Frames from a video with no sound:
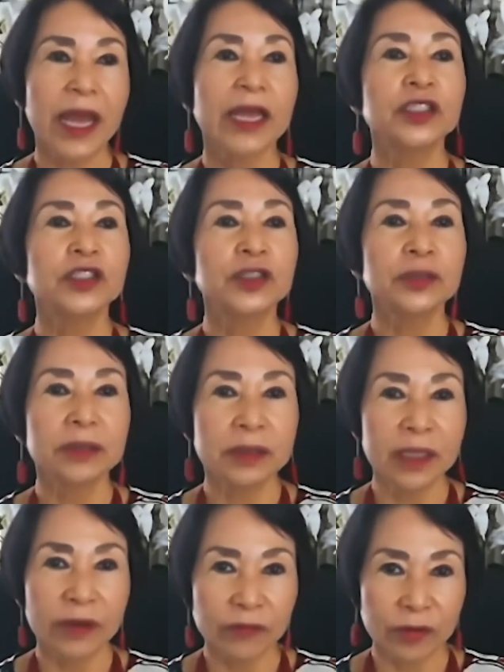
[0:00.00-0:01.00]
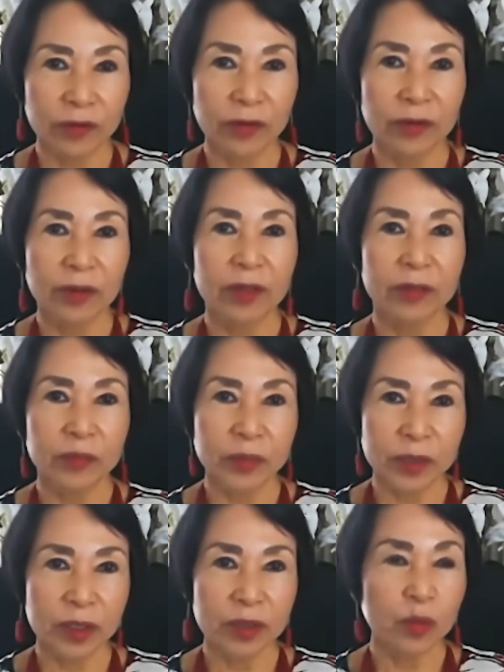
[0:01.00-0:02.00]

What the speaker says: and should never be